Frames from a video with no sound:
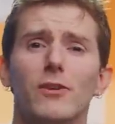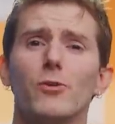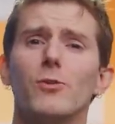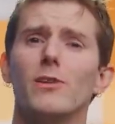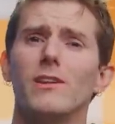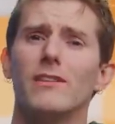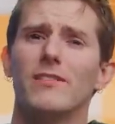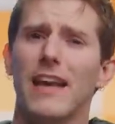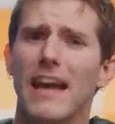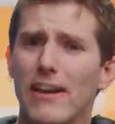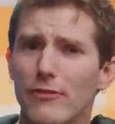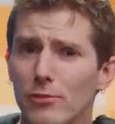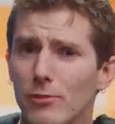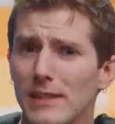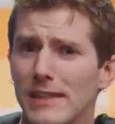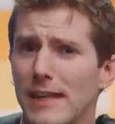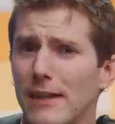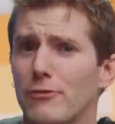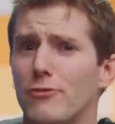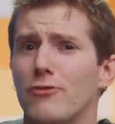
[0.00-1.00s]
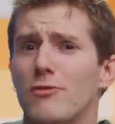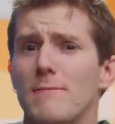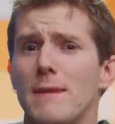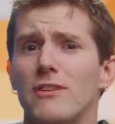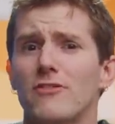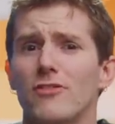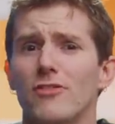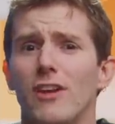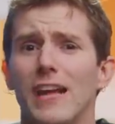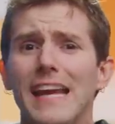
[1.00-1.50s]
Google is actually an extra
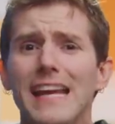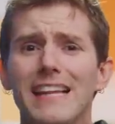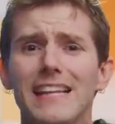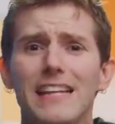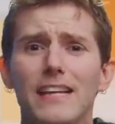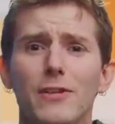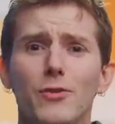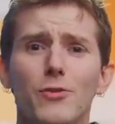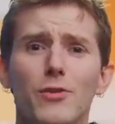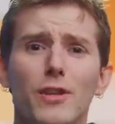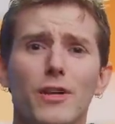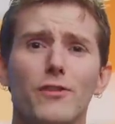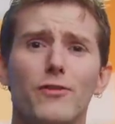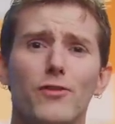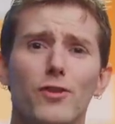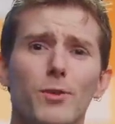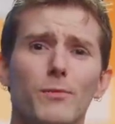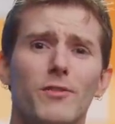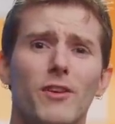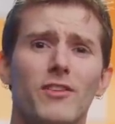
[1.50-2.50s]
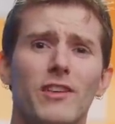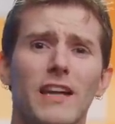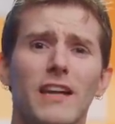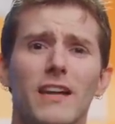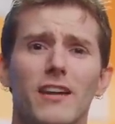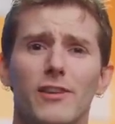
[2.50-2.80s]
dimensional alien who consumes our data